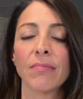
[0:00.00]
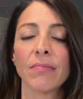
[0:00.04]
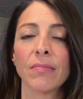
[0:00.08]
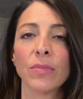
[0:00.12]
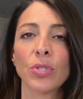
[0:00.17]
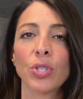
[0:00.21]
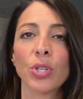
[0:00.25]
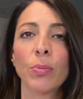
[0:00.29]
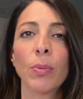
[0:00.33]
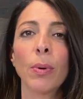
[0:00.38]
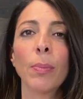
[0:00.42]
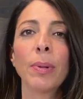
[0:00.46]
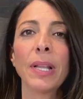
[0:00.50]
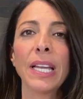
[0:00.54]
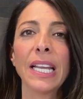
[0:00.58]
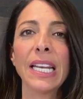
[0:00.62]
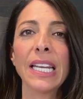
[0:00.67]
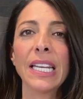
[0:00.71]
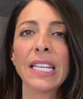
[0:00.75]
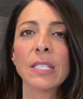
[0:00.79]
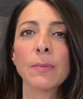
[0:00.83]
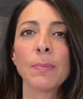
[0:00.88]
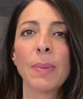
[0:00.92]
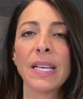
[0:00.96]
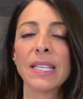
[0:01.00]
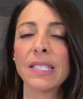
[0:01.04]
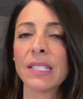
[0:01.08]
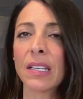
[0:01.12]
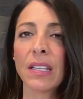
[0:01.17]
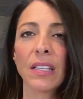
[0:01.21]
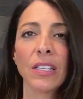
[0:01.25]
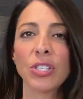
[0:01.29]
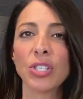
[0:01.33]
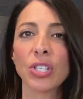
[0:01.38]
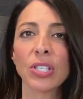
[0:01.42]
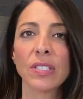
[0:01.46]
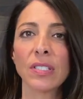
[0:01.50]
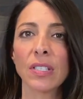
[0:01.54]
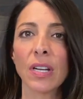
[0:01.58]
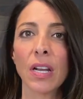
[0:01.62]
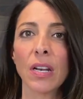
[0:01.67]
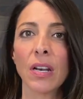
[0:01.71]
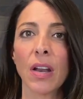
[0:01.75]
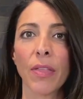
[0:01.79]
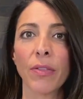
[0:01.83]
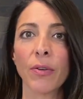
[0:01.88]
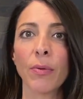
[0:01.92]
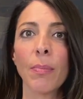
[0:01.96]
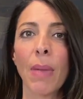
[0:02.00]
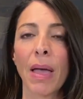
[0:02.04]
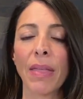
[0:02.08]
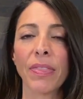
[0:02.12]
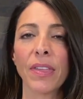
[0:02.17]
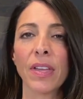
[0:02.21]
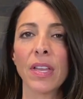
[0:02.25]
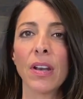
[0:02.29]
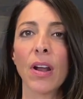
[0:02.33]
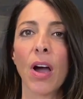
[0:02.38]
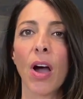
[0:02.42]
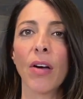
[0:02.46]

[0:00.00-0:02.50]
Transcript: Dermaplaning is basically just another method